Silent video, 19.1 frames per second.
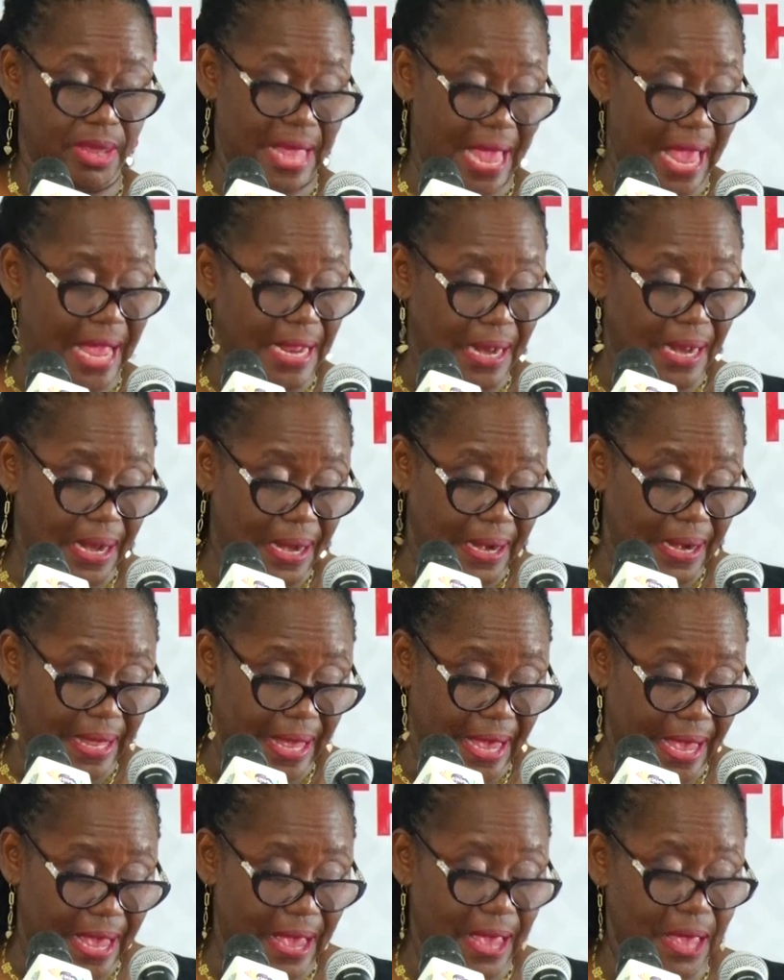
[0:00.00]
and
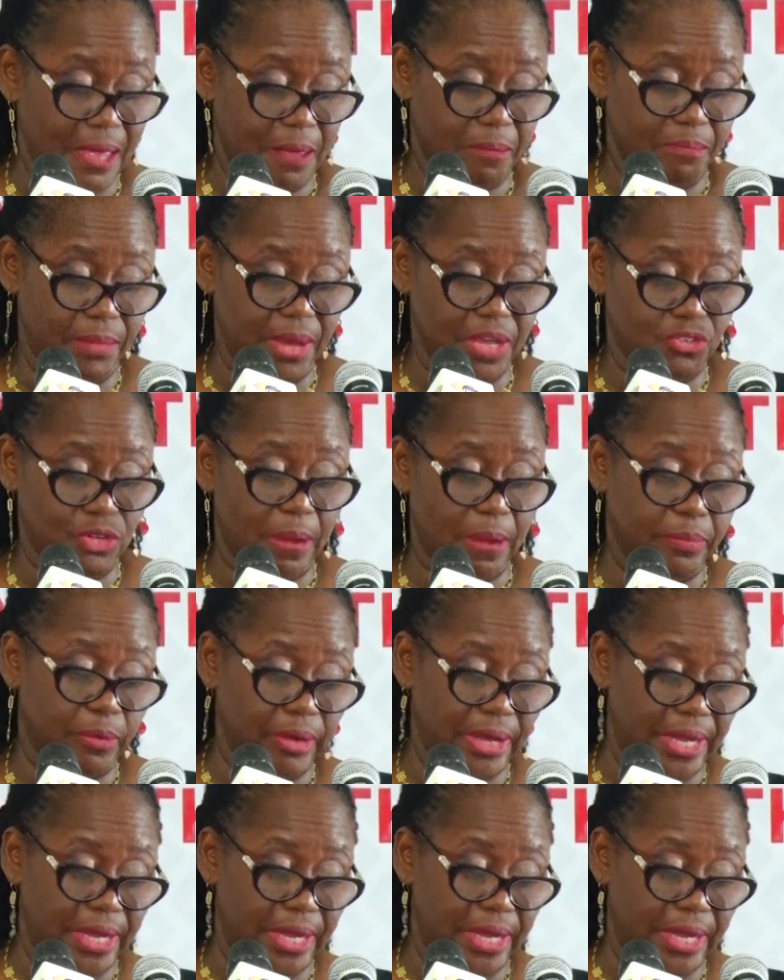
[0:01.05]
clear measurable